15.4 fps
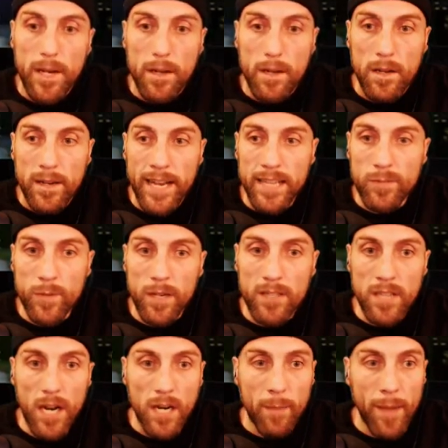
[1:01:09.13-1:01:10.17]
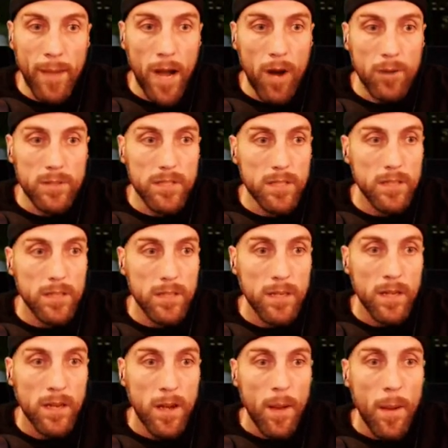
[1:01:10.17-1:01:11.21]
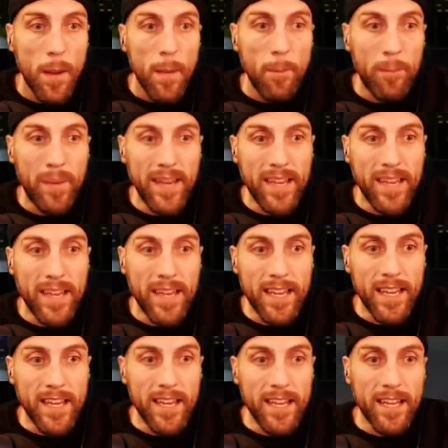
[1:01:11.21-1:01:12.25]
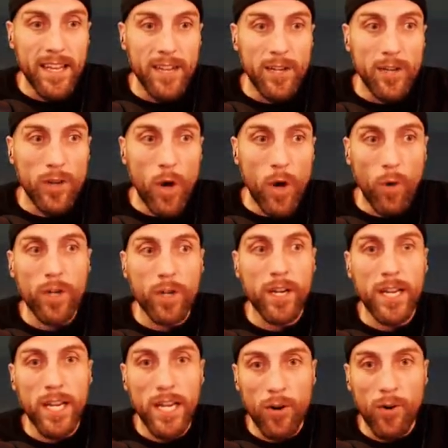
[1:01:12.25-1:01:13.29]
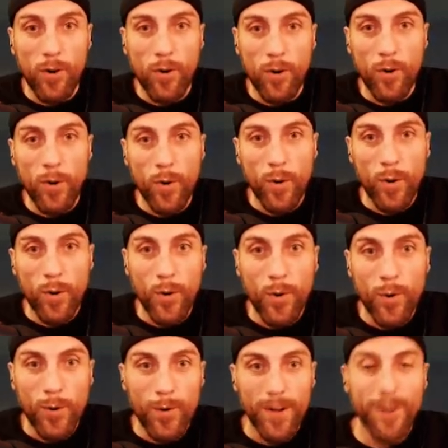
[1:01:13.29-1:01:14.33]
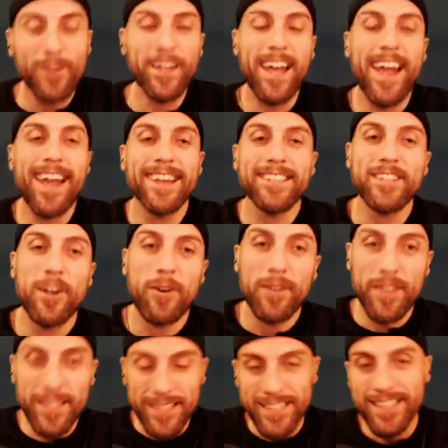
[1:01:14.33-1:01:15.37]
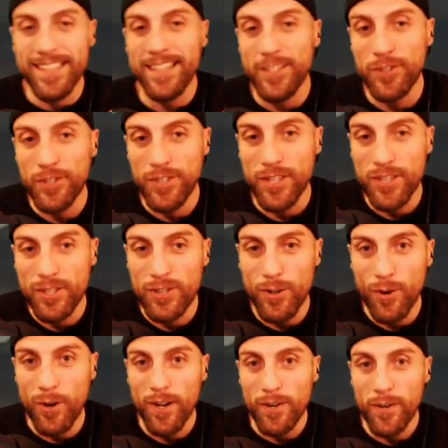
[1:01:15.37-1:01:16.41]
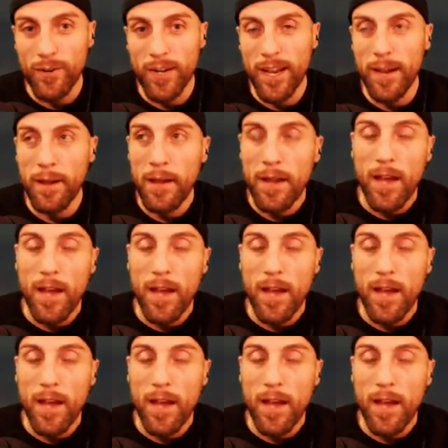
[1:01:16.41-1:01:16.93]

Next, we're going to talk about Pinocchio. Okay, so this is an interesting story, okay?